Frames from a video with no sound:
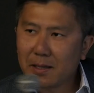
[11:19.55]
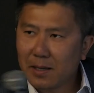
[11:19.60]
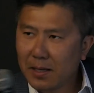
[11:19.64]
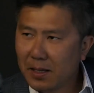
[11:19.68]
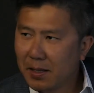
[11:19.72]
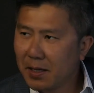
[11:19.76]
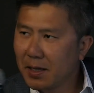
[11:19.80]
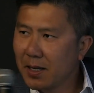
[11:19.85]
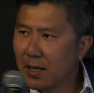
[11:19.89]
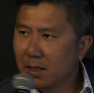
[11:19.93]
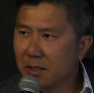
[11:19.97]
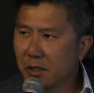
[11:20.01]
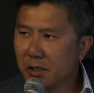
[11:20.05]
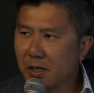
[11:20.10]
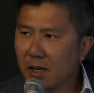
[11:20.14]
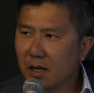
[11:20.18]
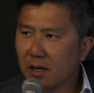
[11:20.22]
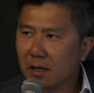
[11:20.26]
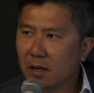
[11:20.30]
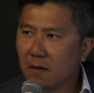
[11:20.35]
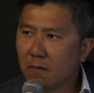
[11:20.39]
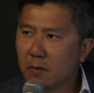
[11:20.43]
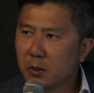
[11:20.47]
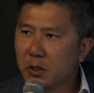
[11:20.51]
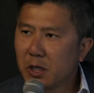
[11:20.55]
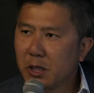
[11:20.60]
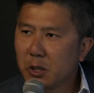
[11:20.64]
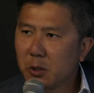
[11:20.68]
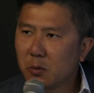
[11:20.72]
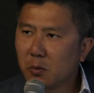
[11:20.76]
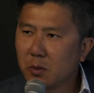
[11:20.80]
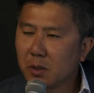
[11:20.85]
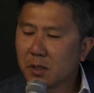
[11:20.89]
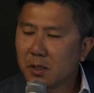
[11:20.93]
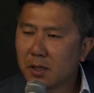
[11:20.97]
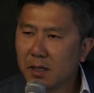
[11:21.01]
I think I just had a
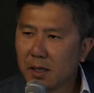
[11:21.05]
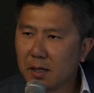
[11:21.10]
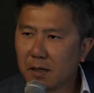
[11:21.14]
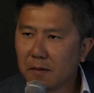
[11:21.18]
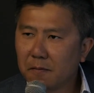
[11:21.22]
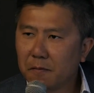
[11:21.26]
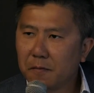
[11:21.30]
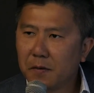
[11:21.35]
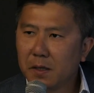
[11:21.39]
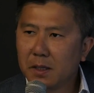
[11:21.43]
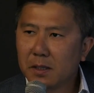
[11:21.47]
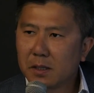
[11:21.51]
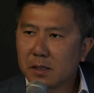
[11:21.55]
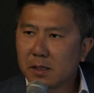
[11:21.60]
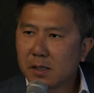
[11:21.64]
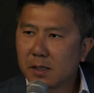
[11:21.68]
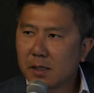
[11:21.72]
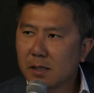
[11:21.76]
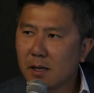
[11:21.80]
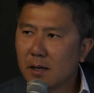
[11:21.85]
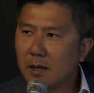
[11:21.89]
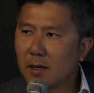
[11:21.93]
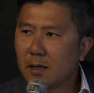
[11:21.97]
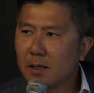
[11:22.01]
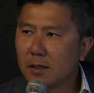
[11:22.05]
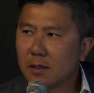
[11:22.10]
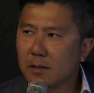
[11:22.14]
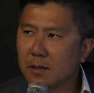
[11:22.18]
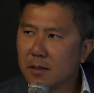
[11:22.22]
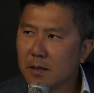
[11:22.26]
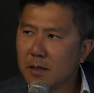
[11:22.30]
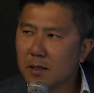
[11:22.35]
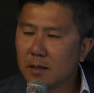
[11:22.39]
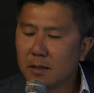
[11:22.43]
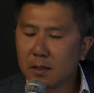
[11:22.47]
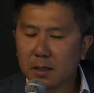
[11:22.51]
conversation with Vince
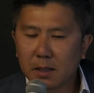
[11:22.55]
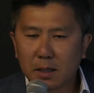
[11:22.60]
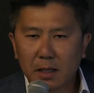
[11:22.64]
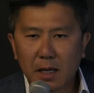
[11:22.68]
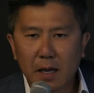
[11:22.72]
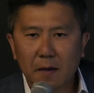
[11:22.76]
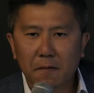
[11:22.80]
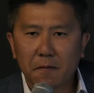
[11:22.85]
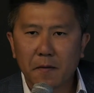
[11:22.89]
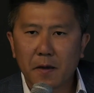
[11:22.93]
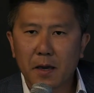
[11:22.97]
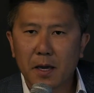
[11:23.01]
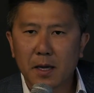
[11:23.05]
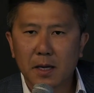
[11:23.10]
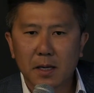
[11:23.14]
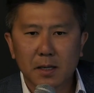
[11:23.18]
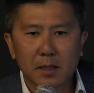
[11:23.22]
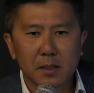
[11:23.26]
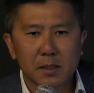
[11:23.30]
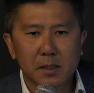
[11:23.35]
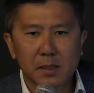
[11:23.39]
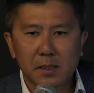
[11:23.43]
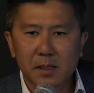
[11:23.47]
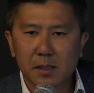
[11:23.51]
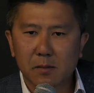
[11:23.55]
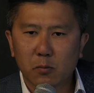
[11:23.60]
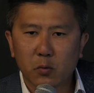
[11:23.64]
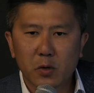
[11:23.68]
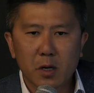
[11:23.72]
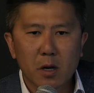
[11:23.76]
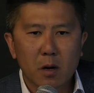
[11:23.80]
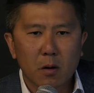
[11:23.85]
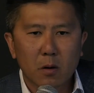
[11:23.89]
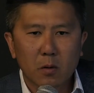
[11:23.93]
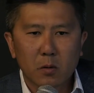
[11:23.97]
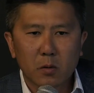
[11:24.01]
in the cafe.
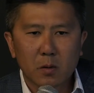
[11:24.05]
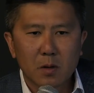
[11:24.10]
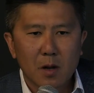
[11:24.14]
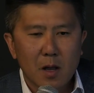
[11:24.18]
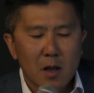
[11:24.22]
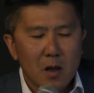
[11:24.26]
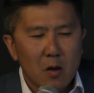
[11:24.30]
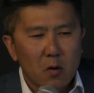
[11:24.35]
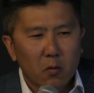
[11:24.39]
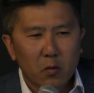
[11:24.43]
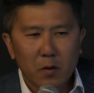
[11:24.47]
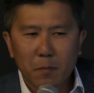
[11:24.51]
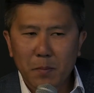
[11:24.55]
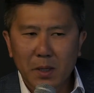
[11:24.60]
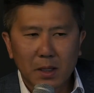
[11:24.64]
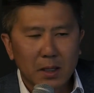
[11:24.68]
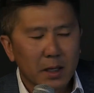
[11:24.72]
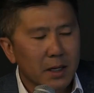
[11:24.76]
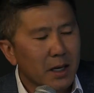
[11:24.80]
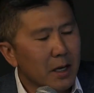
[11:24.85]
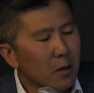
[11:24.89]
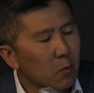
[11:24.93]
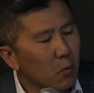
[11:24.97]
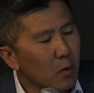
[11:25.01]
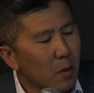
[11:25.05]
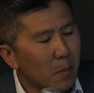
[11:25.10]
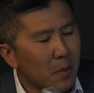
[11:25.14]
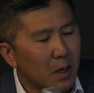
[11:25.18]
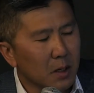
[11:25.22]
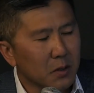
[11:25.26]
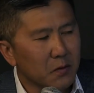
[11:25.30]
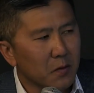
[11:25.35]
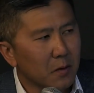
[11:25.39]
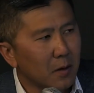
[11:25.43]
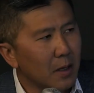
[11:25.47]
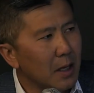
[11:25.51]
We've been looking at
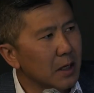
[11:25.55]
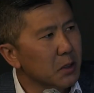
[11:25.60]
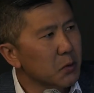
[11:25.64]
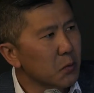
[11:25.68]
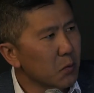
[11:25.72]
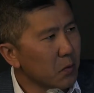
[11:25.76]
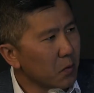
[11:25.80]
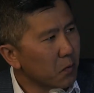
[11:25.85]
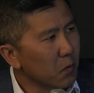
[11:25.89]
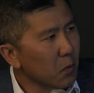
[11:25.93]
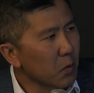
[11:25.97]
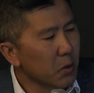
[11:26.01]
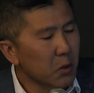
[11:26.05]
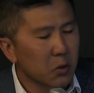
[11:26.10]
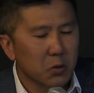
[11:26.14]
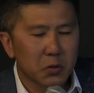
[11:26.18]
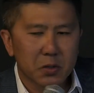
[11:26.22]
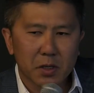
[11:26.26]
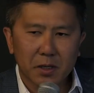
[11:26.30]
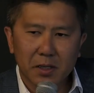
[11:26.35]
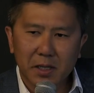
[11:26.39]
robots for the last 3-4 years.